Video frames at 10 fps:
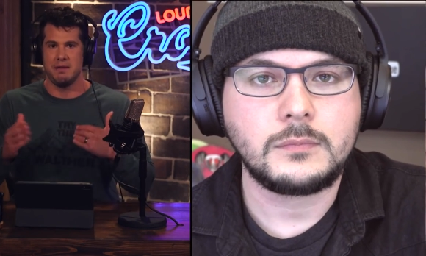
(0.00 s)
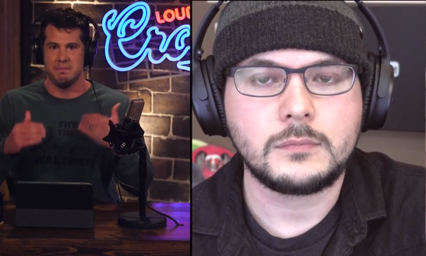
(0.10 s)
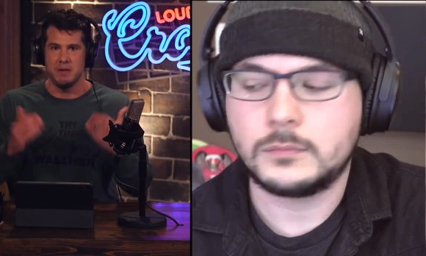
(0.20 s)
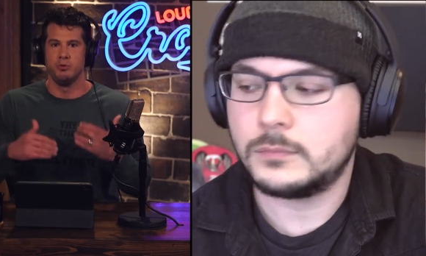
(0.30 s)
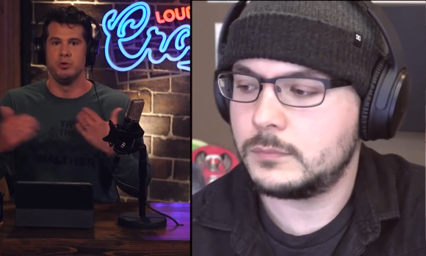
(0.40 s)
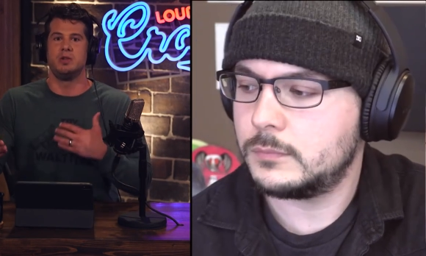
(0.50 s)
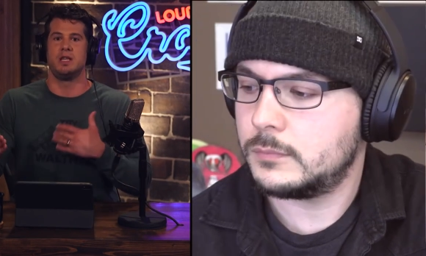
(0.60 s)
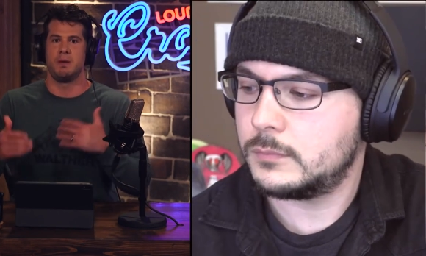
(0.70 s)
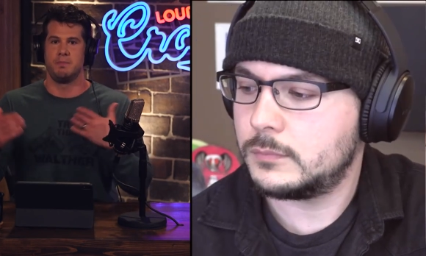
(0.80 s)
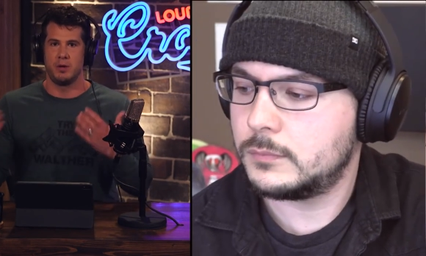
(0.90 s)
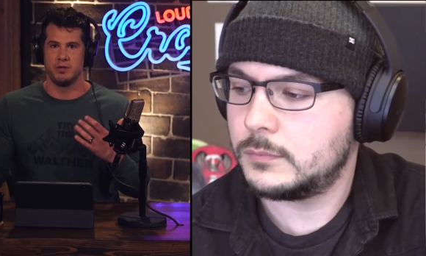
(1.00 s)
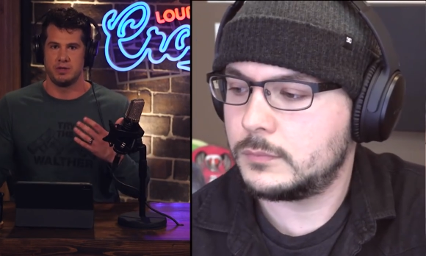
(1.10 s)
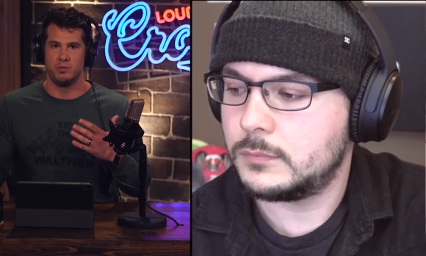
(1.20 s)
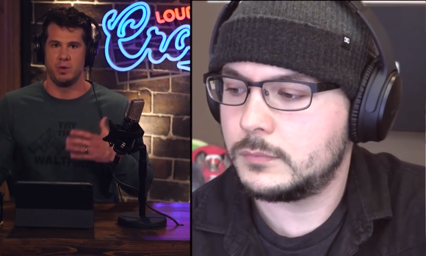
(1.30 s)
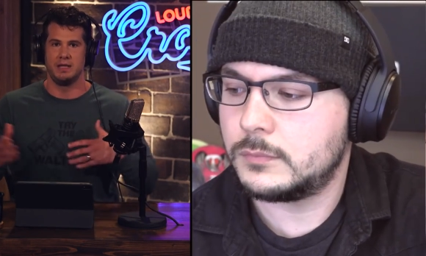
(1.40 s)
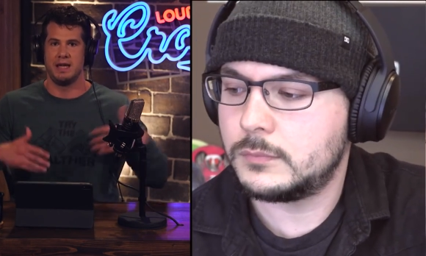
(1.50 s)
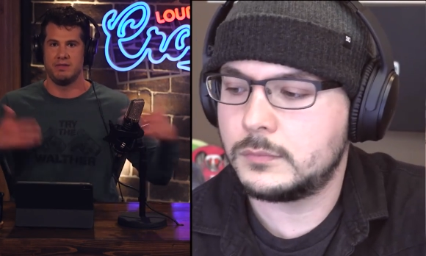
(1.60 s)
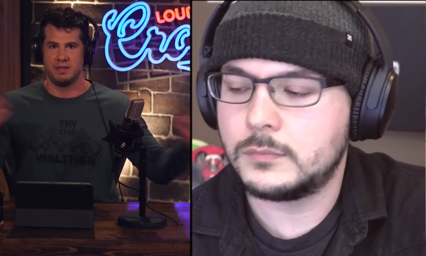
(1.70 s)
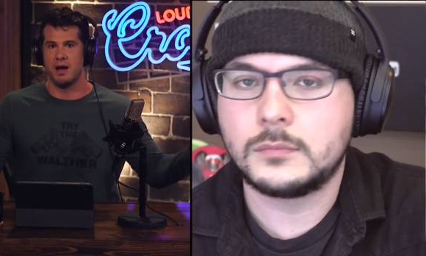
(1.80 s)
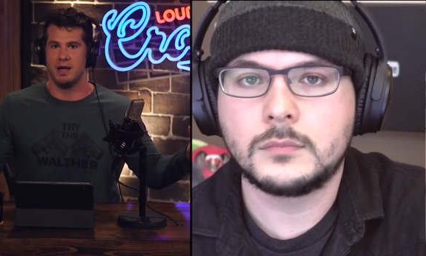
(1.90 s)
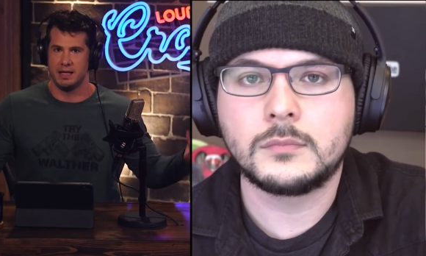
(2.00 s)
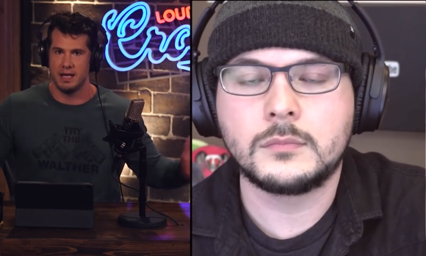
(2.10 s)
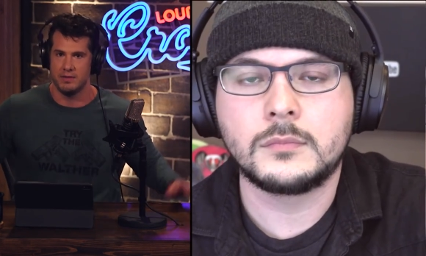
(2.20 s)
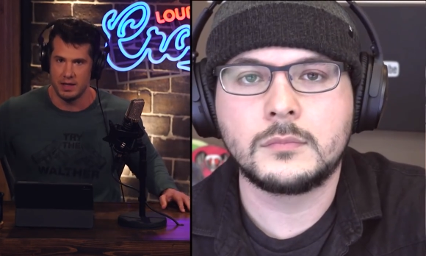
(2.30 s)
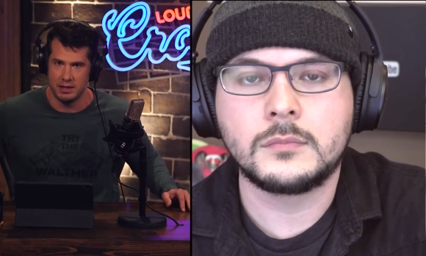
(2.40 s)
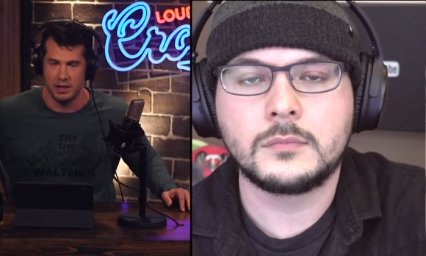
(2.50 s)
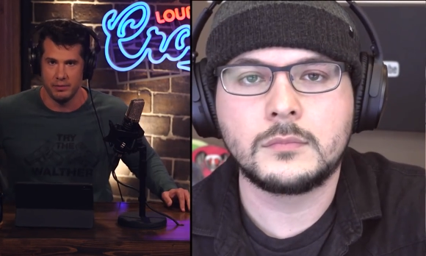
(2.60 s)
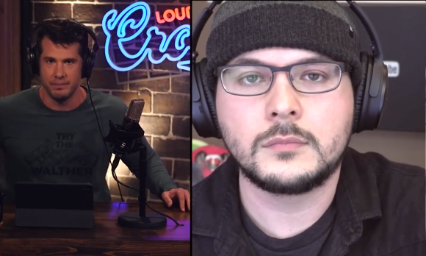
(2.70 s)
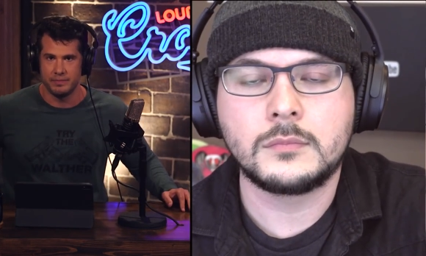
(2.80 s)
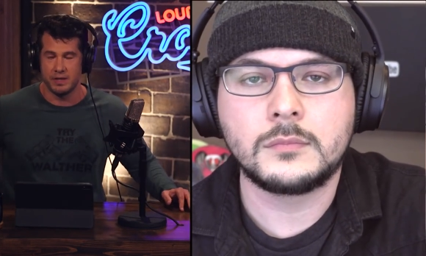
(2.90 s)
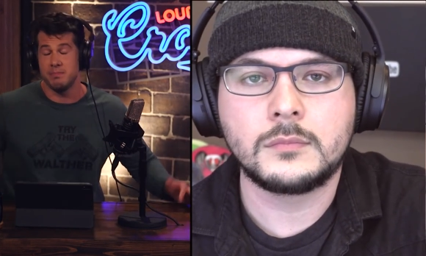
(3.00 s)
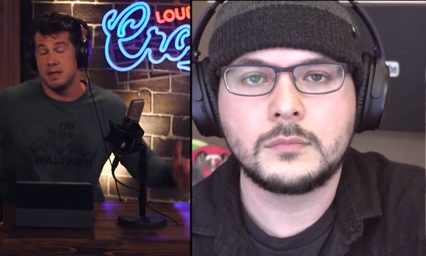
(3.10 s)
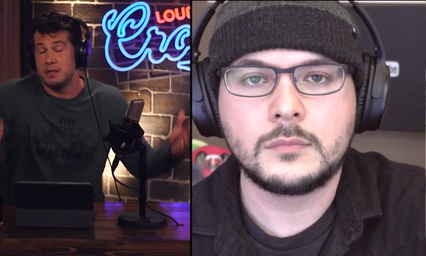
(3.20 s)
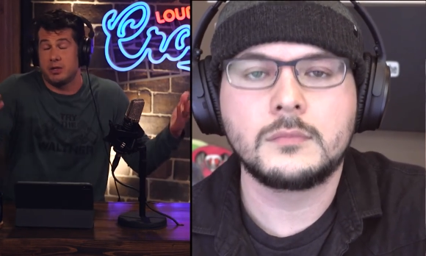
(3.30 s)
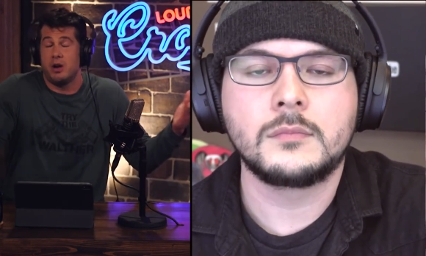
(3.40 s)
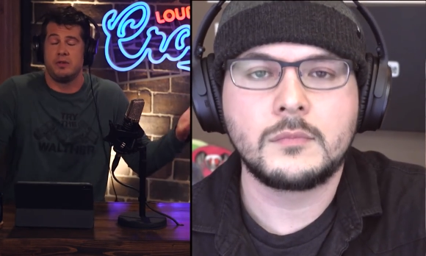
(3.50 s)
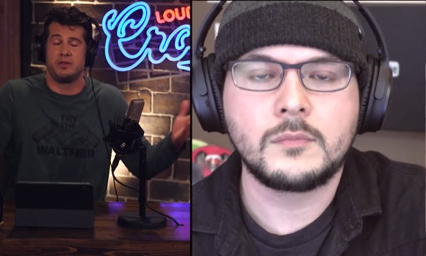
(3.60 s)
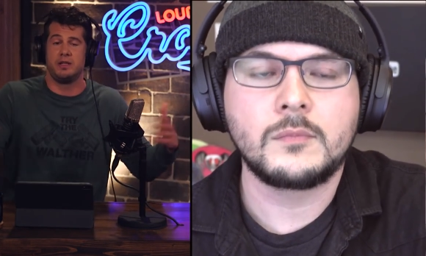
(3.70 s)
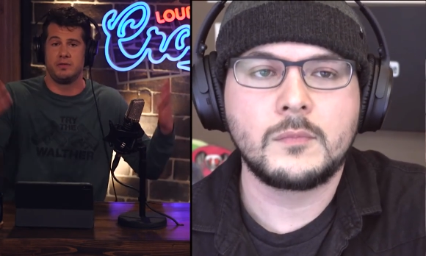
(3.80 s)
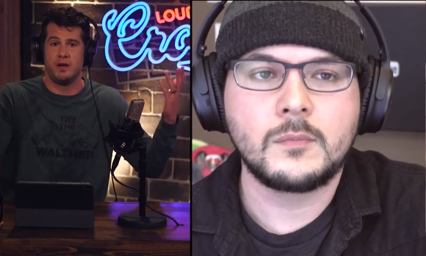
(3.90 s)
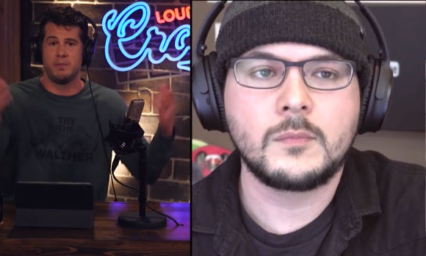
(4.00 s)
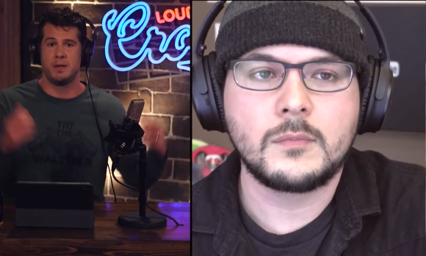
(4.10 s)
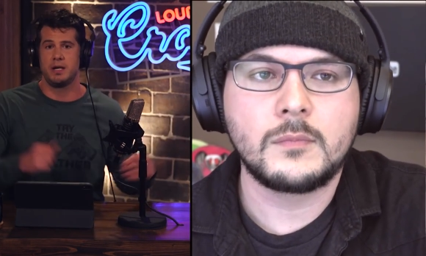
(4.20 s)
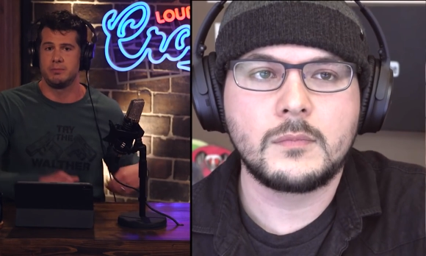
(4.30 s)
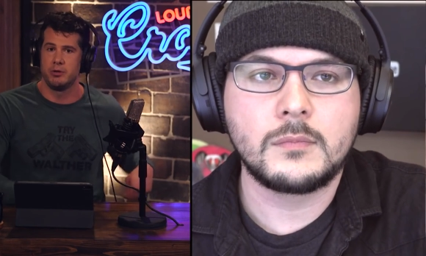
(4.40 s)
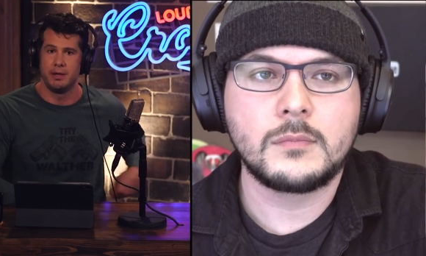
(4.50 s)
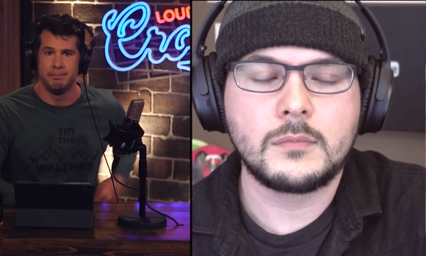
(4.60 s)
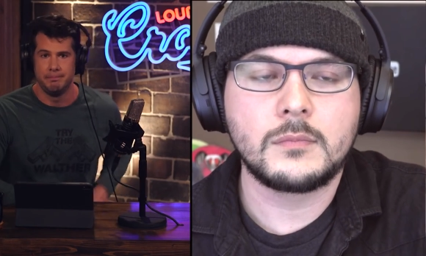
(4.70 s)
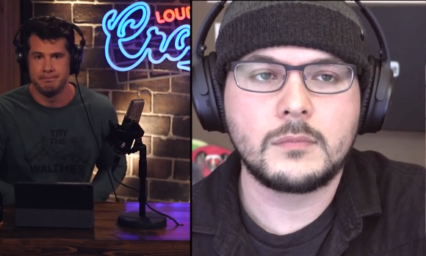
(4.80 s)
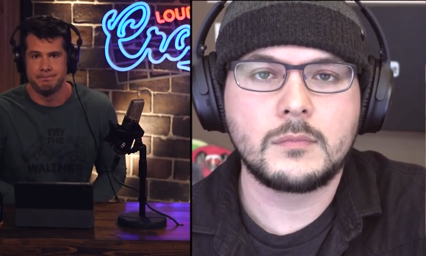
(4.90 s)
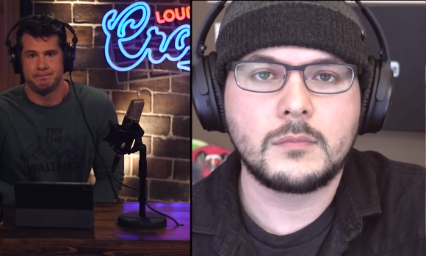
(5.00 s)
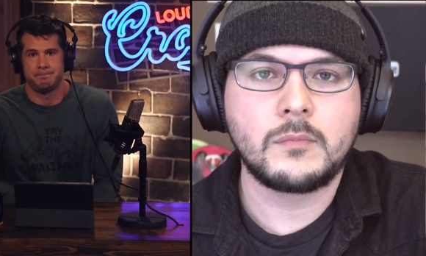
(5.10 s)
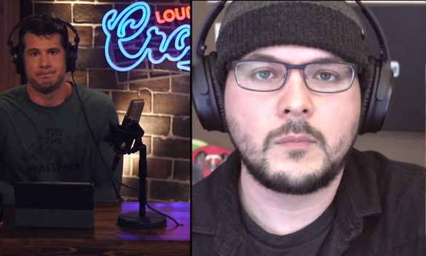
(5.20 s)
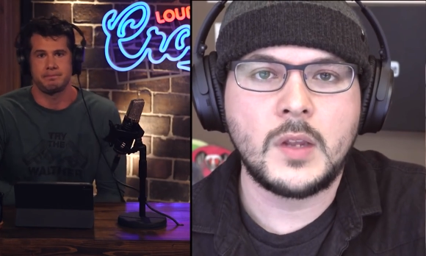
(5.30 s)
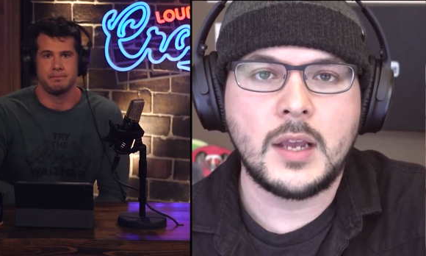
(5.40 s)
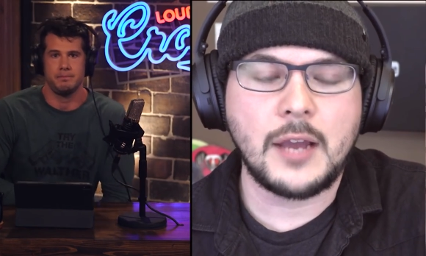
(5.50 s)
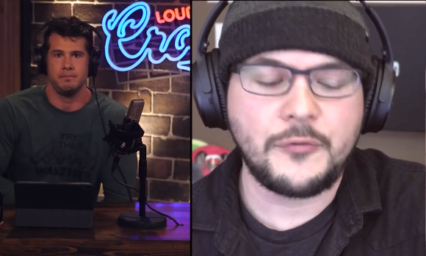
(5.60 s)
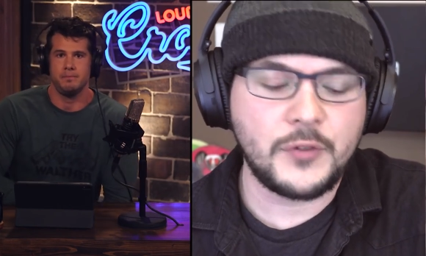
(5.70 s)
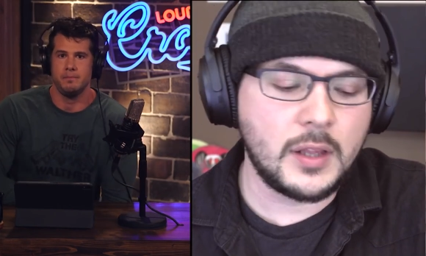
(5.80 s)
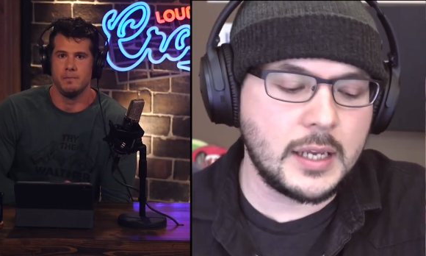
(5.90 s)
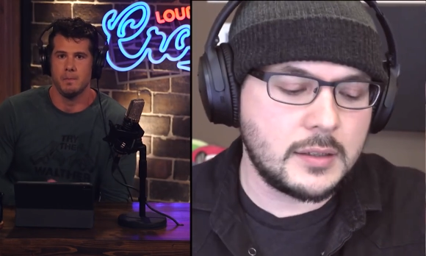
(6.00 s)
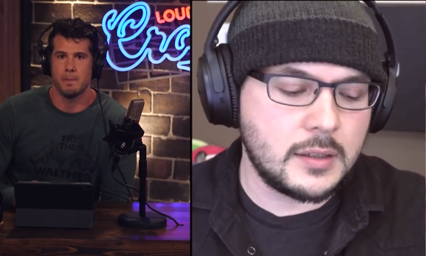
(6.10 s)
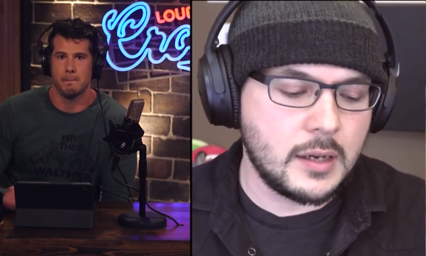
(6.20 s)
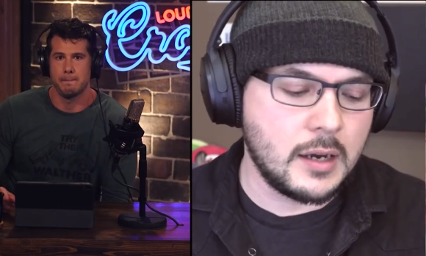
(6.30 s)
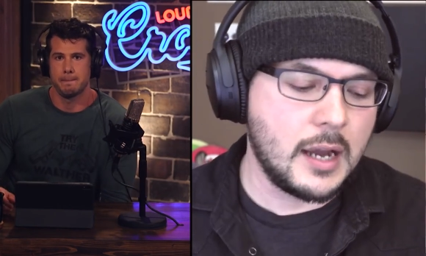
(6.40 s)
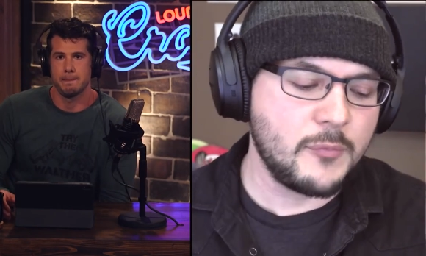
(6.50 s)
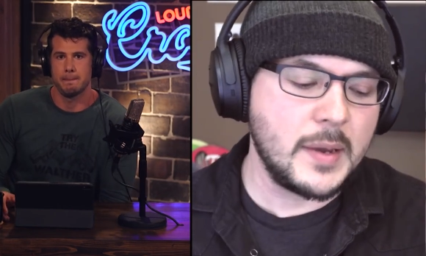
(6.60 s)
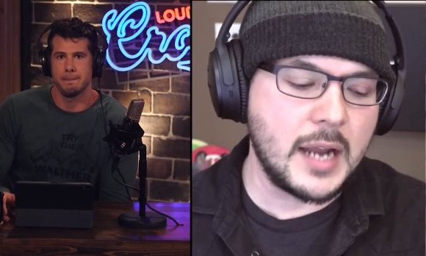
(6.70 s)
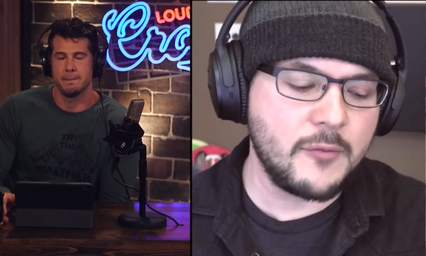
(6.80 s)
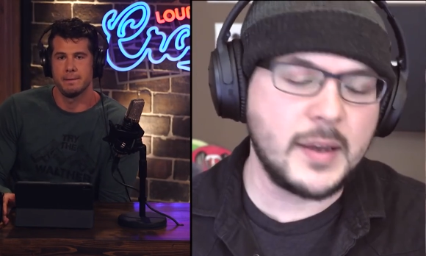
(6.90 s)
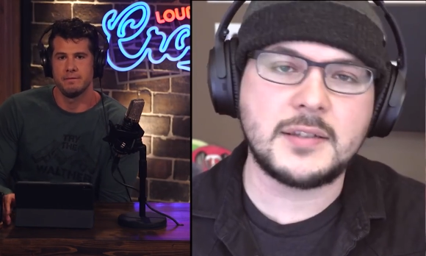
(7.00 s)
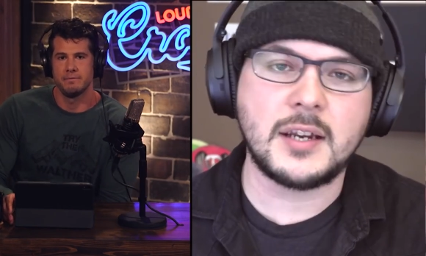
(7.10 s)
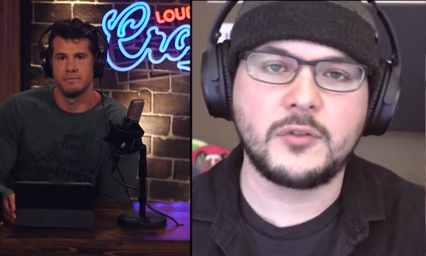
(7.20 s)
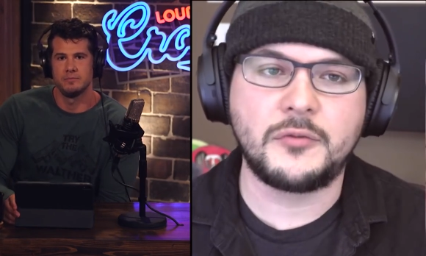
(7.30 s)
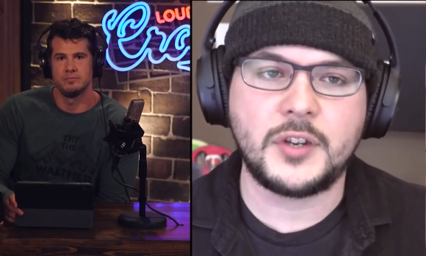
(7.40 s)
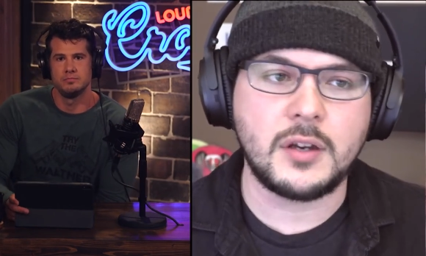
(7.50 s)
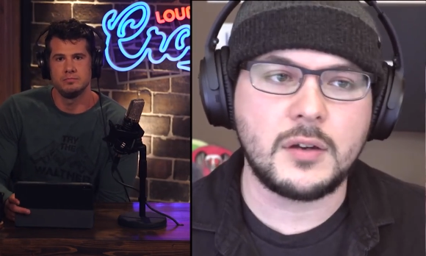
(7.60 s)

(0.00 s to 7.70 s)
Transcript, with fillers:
Speaker 1: and be rude to them in person when they've uh, given, uh, you know, done me the courtesy of, of appearing on the program.
Speaker 2: I feel like uh, I've made I've made several